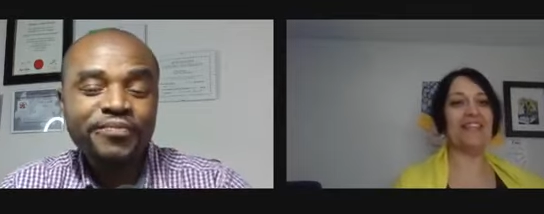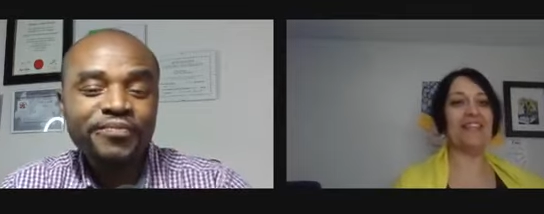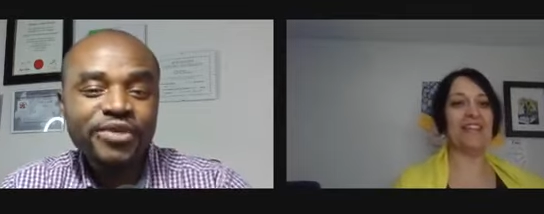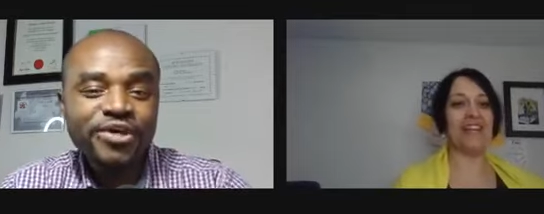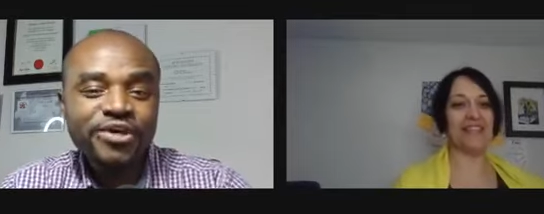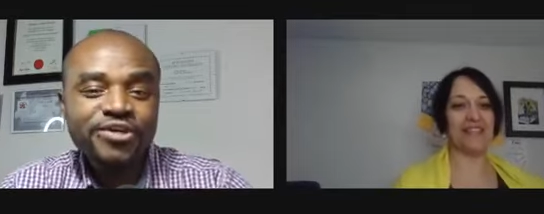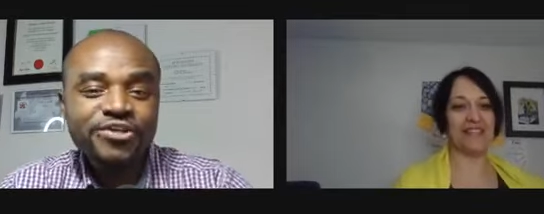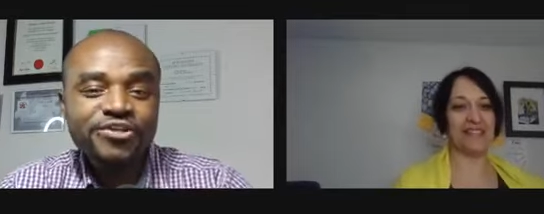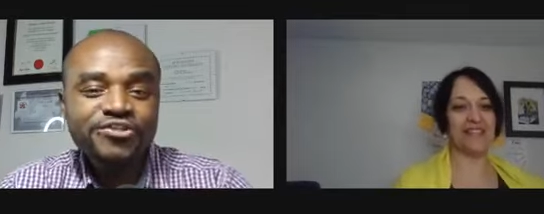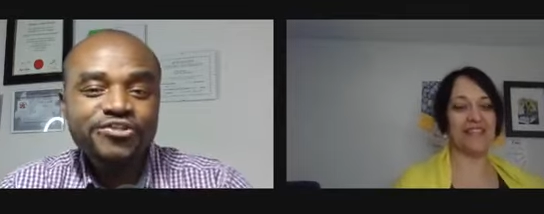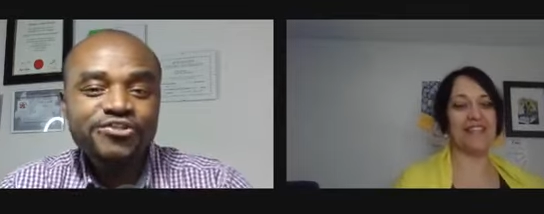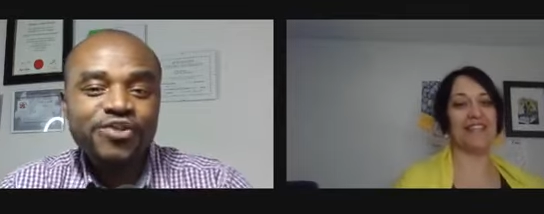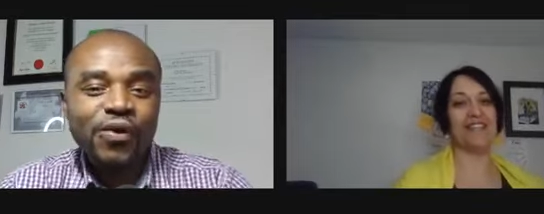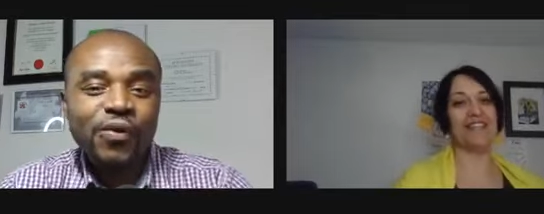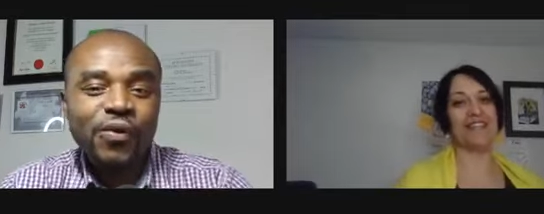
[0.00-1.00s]
Speaker 1: Yes.
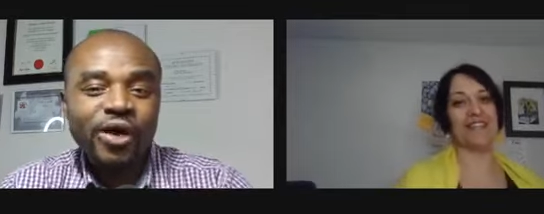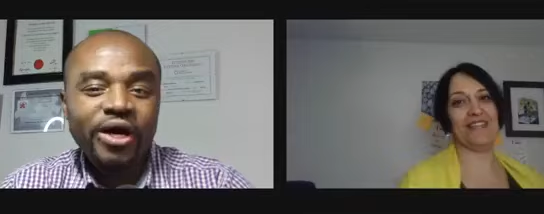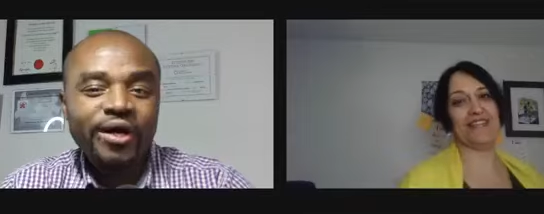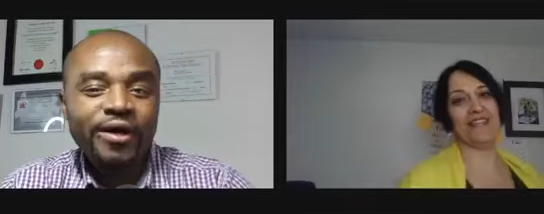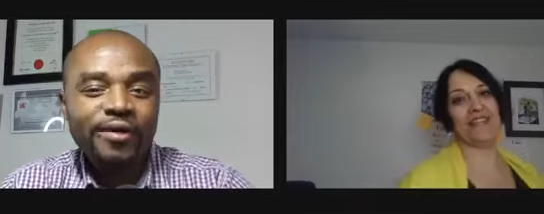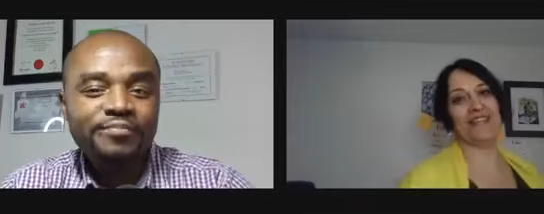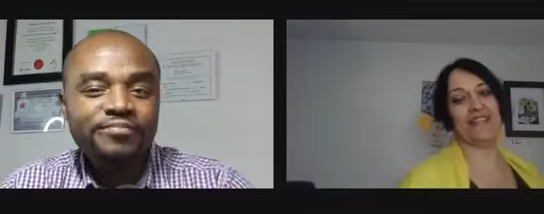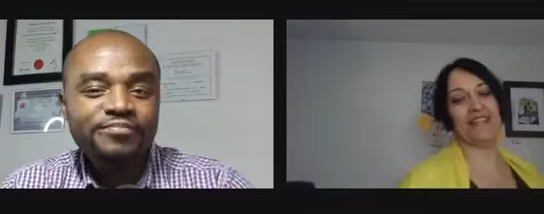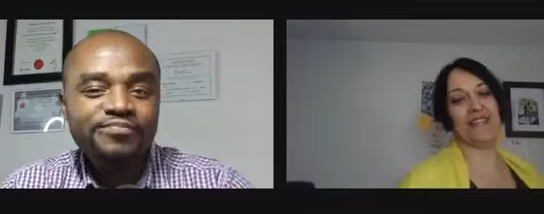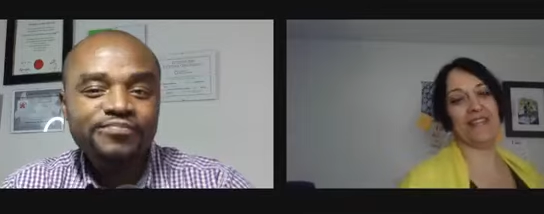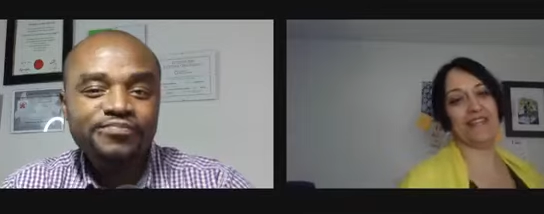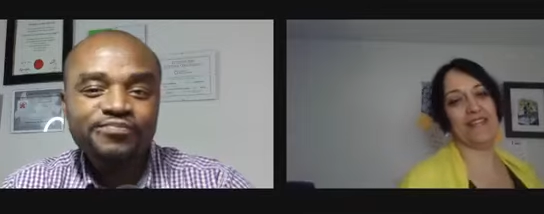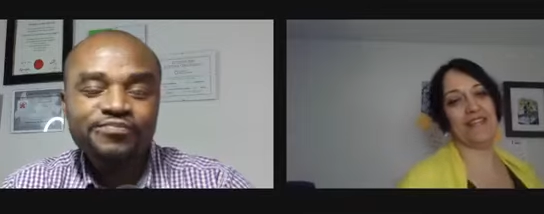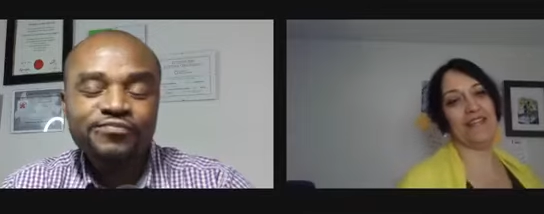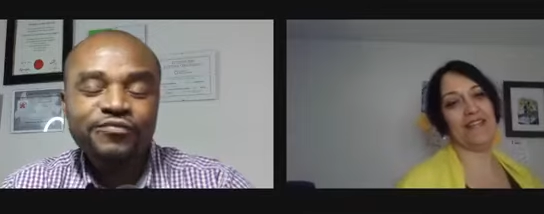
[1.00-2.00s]
So um,
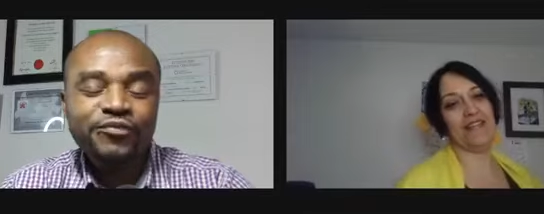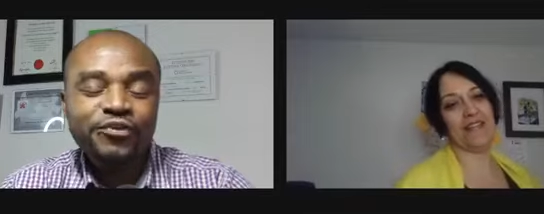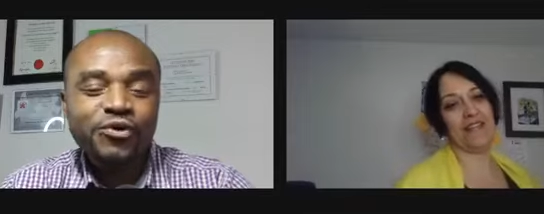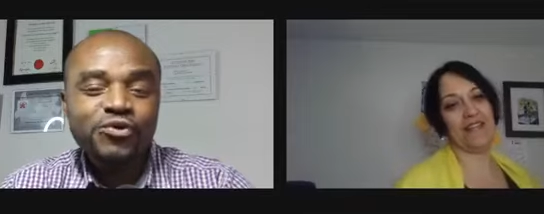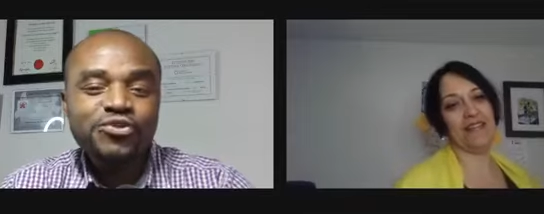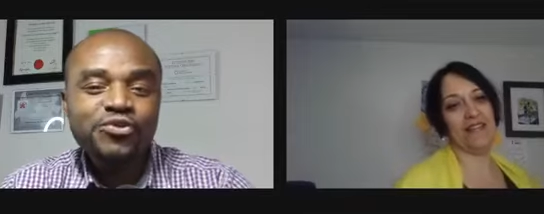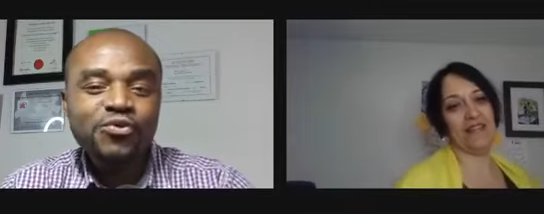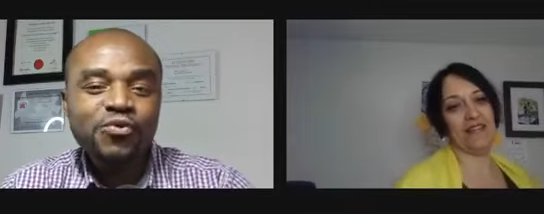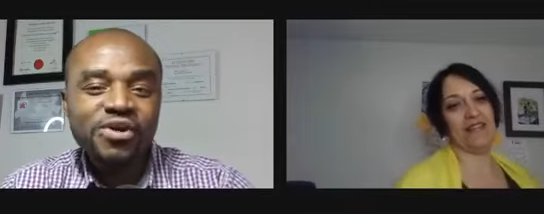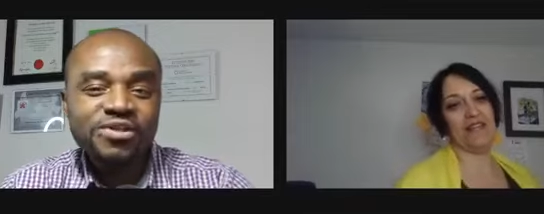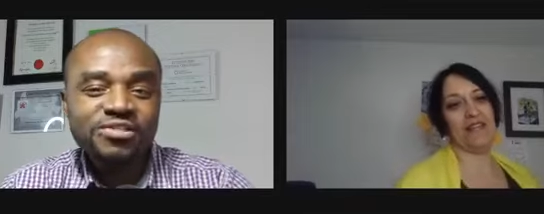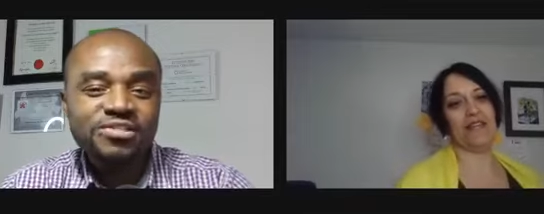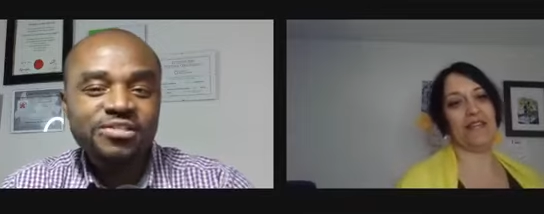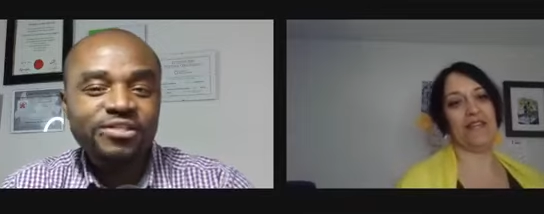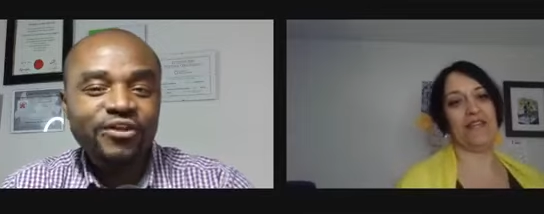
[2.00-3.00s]
for those who are
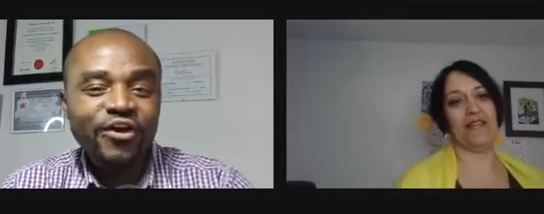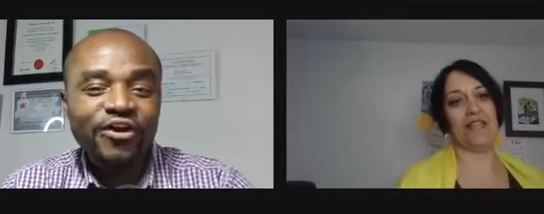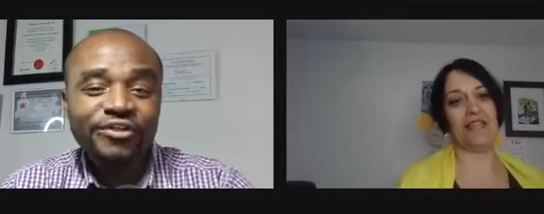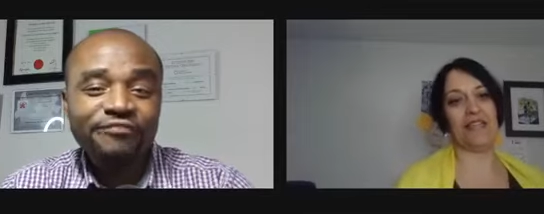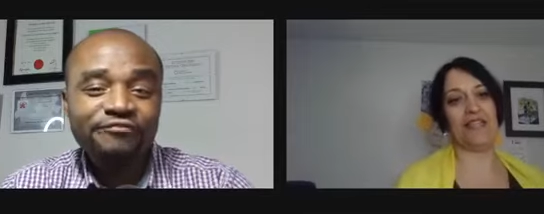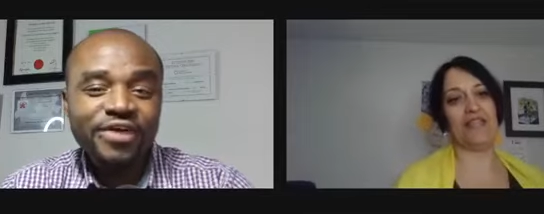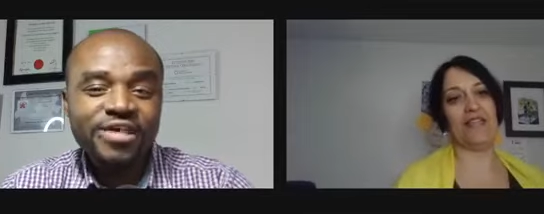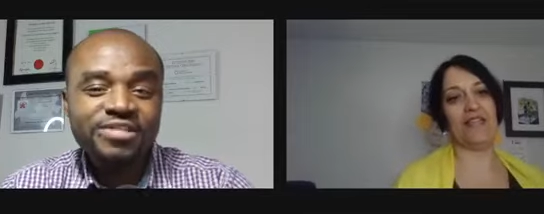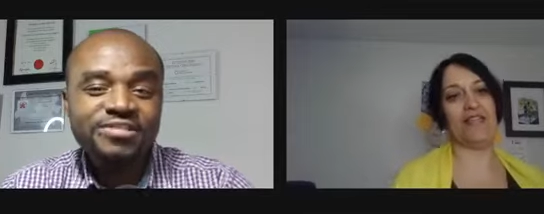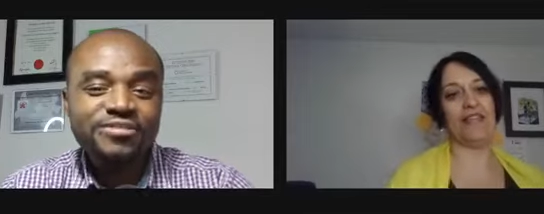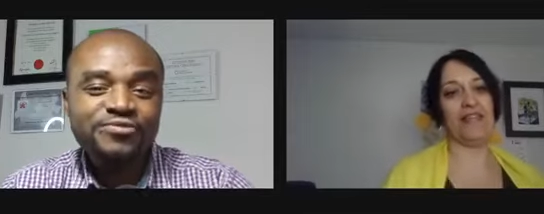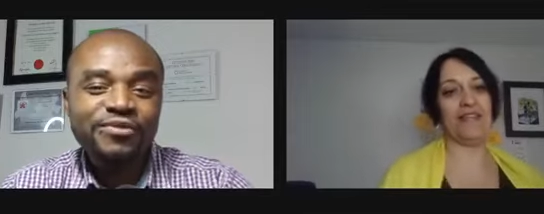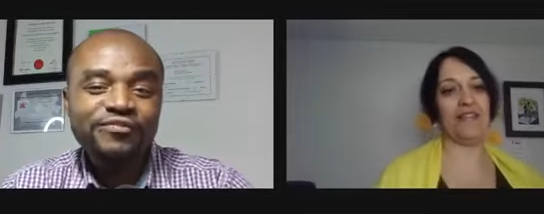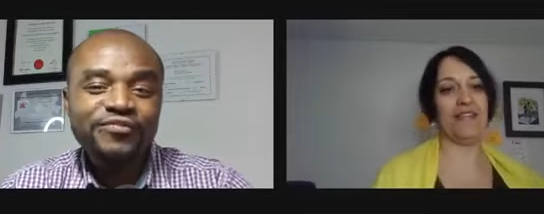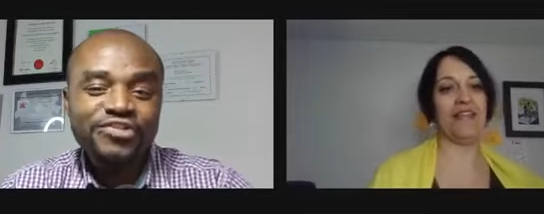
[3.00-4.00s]
still on the fence,
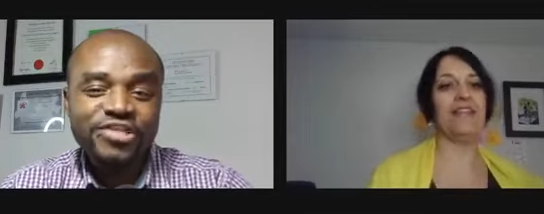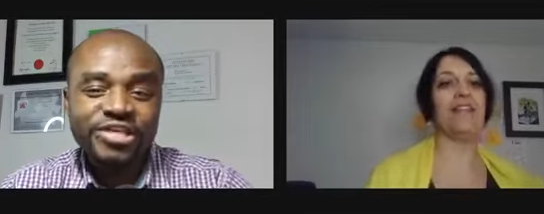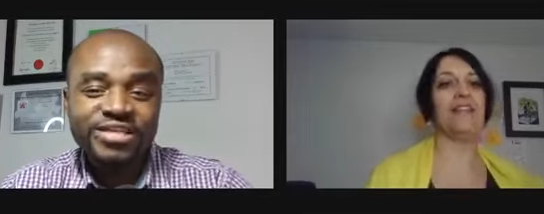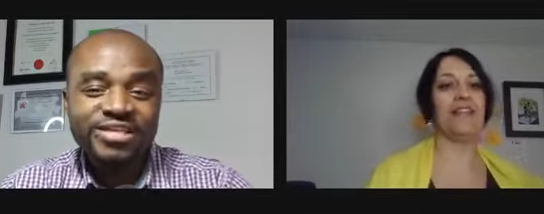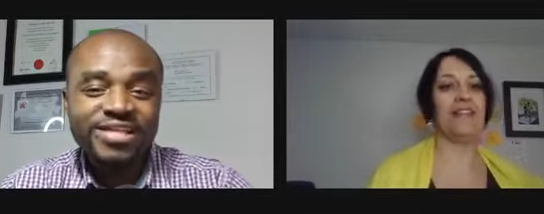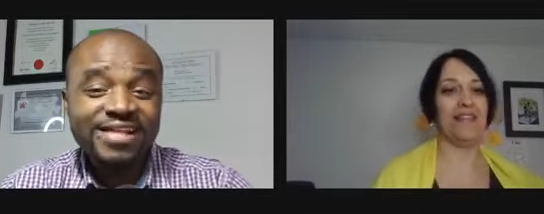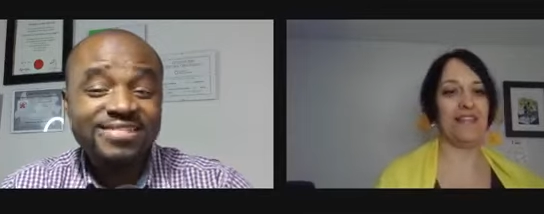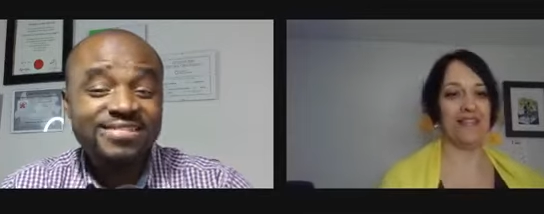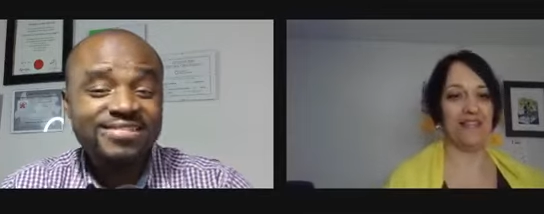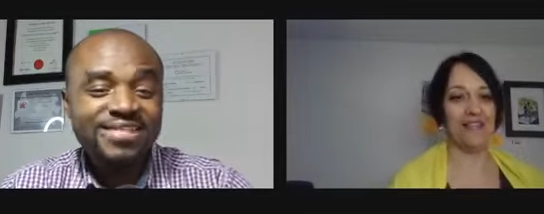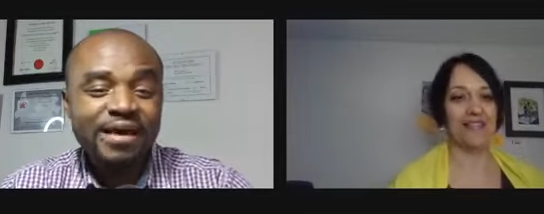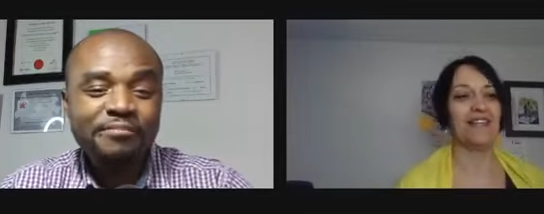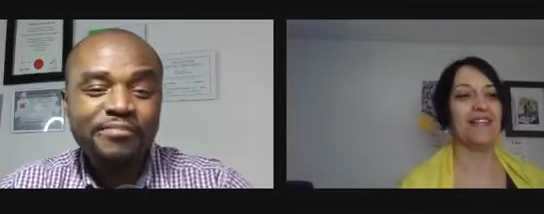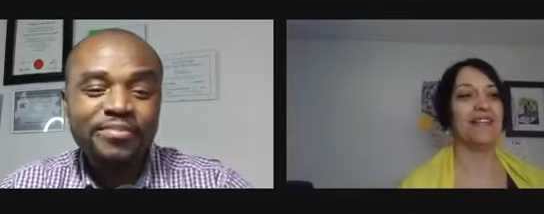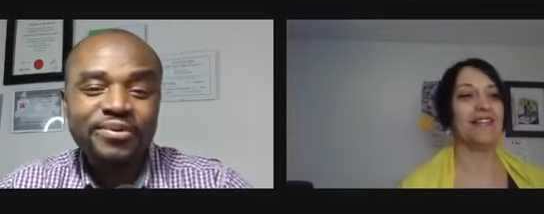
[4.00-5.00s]
who have not taken that
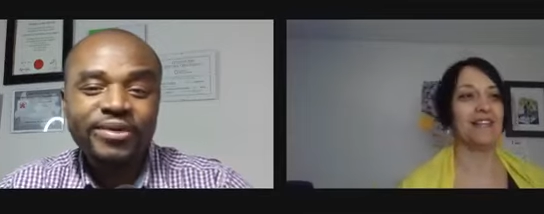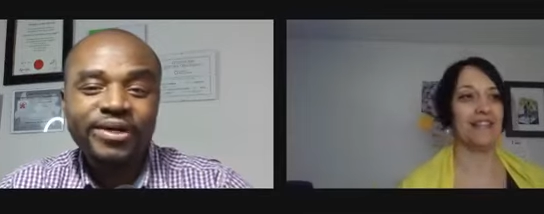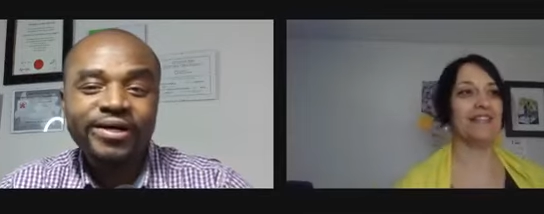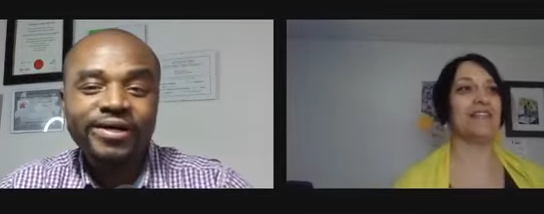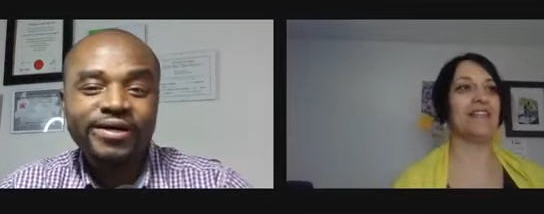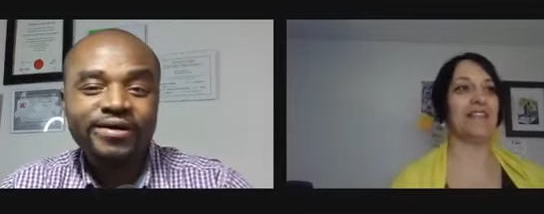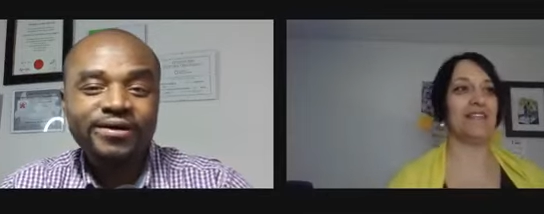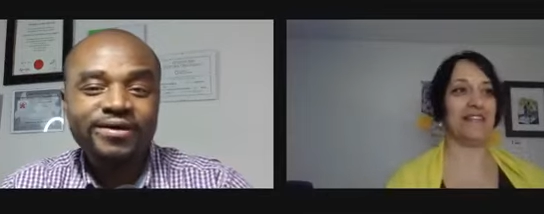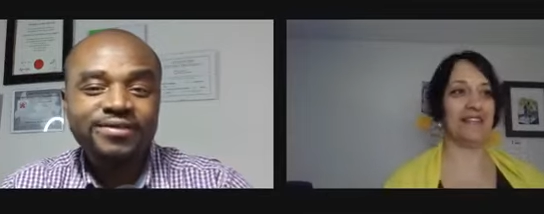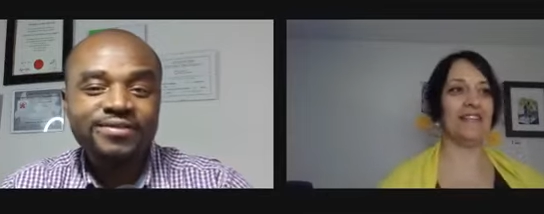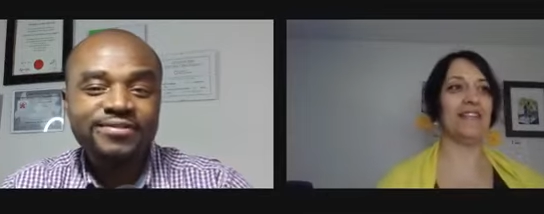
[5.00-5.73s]
step, uh,